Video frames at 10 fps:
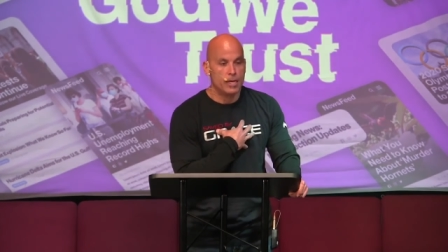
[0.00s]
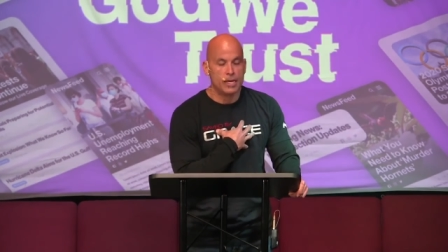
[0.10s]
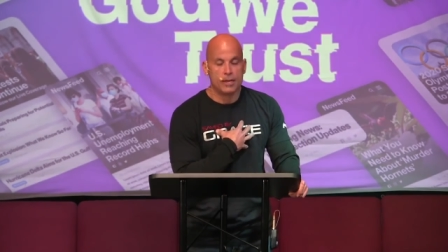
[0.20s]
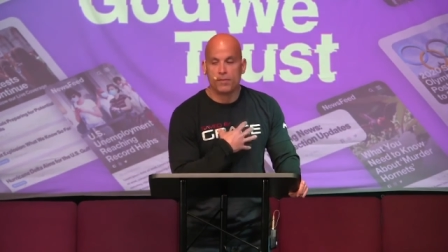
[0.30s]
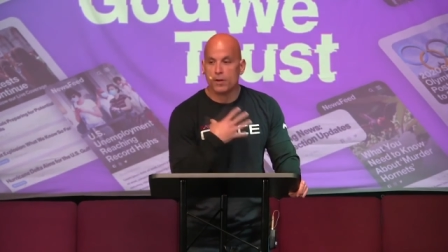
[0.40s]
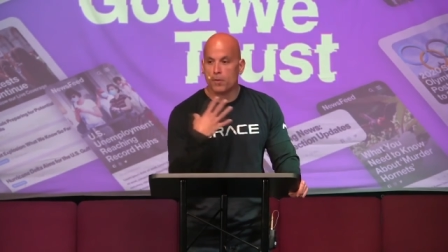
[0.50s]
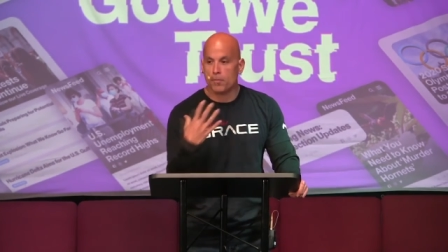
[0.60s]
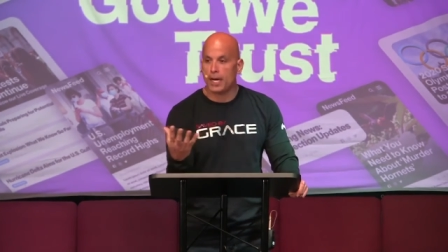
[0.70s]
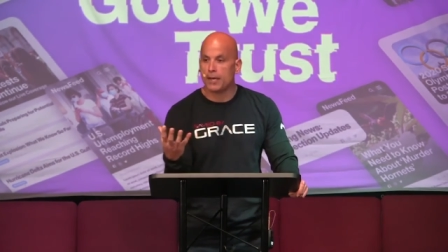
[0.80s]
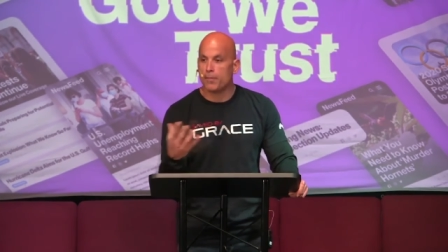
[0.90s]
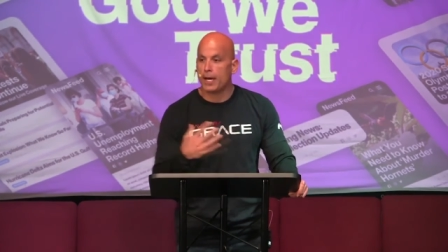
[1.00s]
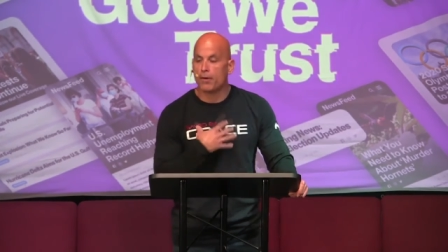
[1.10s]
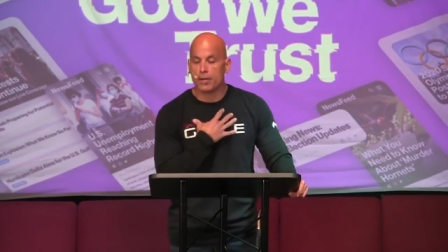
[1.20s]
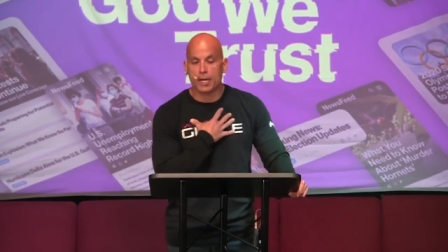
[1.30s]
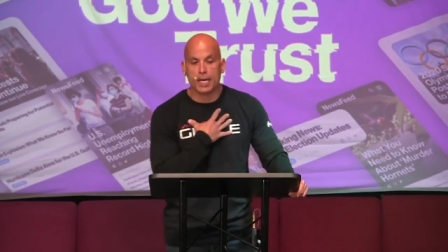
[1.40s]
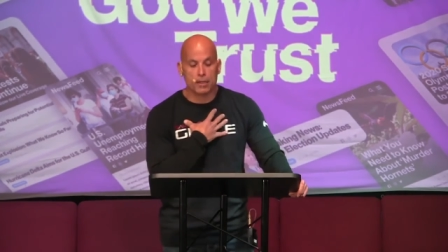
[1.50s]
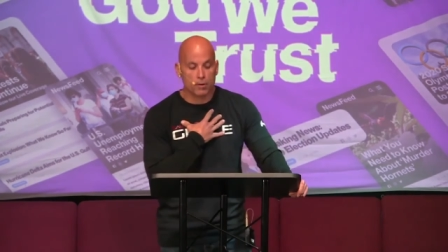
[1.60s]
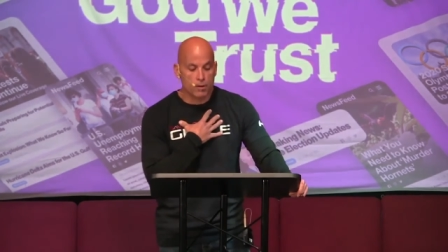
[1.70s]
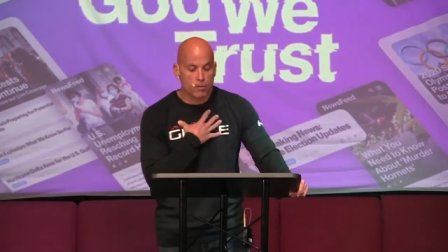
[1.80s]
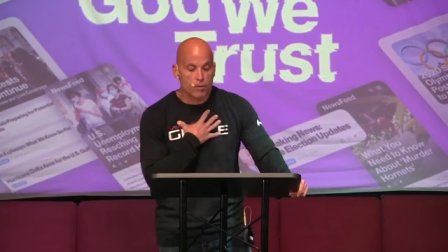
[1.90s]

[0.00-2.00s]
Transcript: And if you don't mind bowing your head, Lord, we,